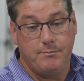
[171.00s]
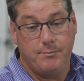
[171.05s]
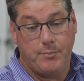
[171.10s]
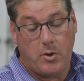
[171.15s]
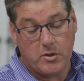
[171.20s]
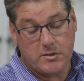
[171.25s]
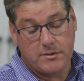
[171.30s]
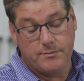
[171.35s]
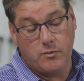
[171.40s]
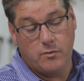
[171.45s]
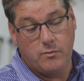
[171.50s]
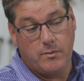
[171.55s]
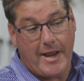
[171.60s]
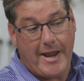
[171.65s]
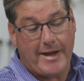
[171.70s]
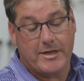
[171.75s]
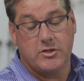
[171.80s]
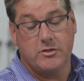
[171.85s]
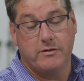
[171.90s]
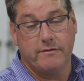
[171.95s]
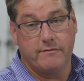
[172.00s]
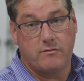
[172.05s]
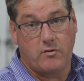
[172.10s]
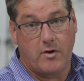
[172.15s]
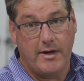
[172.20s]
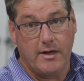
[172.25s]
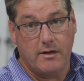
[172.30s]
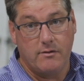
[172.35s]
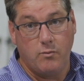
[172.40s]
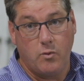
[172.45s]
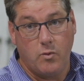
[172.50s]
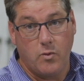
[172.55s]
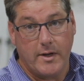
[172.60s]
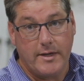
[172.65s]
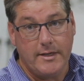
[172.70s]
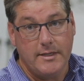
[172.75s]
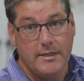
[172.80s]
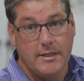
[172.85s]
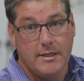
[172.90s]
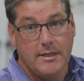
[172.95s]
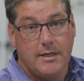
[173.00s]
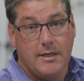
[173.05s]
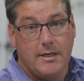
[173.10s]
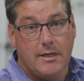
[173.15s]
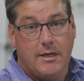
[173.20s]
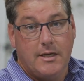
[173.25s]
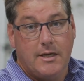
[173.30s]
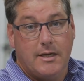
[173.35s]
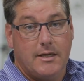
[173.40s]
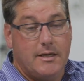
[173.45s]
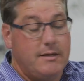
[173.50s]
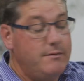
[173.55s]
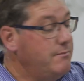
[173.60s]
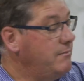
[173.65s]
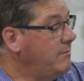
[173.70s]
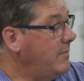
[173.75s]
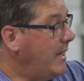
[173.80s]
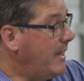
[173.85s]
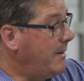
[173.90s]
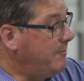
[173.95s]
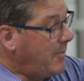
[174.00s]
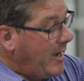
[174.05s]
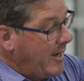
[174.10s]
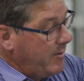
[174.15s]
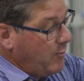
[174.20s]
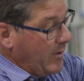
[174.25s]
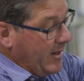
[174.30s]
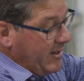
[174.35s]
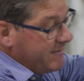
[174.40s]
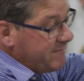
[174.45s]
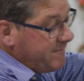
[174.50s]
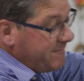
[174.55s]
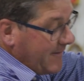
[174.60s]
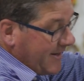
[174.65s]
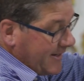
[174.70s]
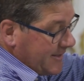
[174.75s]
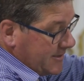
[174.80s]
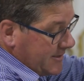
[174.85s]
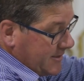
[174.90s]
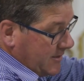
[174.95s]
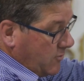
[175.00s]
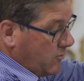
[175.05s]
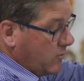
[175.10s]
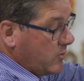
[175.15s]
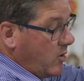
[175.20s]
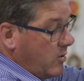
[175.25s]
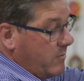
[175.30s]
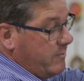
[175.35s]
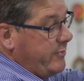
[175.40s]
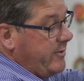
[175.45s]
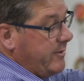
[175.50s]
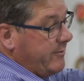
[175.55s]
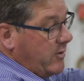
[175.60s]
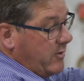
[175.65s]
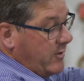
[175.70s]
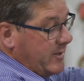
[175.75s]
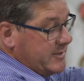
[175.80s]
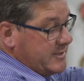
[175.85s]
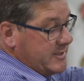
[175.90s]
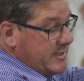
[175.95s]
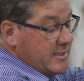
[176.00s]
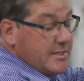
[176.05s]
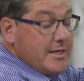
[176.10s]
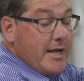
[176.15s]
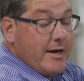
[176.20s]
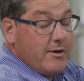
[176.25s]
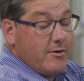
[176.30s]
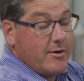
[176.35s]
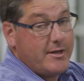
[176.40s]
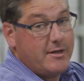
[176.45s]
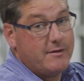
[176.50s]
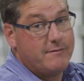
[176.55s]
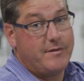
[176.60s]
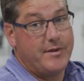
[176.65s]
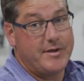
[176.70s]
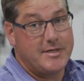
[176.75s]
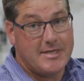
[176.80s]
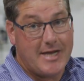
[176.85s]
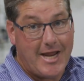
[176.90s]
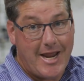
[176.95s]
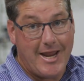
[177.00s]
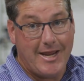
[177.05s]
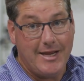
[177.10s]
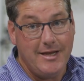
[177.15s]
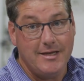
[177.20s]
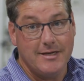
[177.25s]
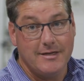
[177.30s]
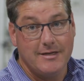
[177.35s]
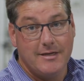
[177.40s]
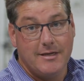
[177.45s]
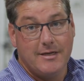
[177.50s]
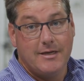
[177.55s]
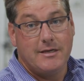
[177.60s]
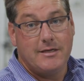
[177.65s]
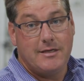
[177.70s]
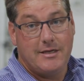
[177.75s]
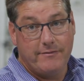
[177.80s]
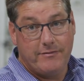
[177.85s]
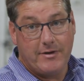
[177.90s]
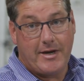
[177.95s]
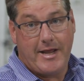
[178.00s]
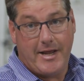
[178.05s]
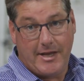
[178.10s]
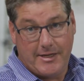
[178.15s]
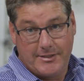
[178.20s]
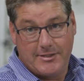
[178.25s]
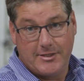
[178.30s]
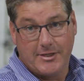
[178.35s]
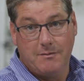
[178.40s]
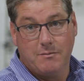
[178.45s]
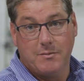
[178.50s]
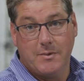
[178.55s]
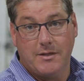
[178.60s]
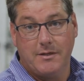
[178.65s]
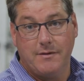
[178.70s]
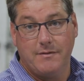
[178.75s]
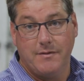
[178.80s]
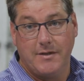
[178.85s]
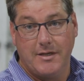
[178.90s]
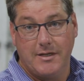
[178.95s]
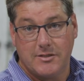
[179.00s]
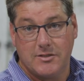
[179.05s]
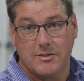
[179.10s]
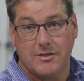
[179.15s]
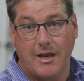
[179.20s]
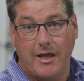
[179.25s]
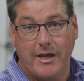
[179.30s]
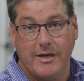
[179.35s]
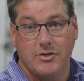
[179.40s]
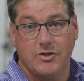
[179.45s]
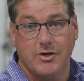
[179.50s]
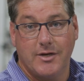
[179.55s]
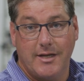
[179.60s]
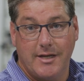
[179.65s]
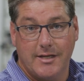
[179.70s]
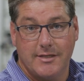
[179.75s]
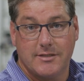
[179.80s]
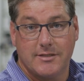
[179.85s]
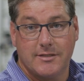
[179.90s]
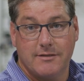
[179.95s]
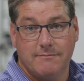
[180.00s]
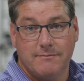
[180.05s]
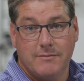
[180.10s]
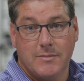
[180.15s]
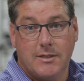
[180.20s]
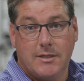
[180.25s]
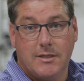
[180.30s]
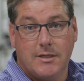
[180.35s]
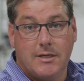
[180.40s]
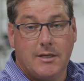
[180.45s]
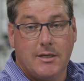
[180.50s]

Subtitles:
possible action of groundwater may well affect or compromise the integrity of the tank, given how deep the installation is. We've